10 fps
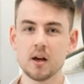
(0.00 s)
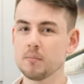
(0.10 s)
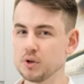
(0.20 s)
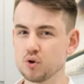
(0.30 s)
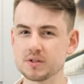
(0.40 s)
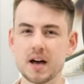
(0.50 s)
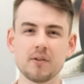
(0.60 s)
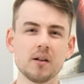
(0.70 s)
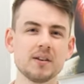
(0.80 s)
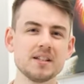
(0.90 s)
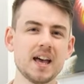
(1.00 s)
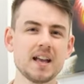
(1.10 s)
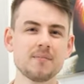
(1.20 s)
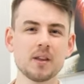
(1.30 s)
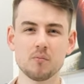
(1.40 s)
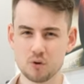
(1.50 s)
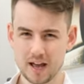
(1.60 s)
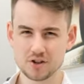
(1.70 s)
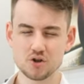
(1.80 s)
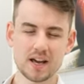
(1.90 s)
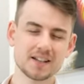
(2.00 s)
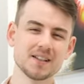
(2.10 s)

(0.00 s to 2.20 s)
Be sure to have a lovely day, and we'll catch you next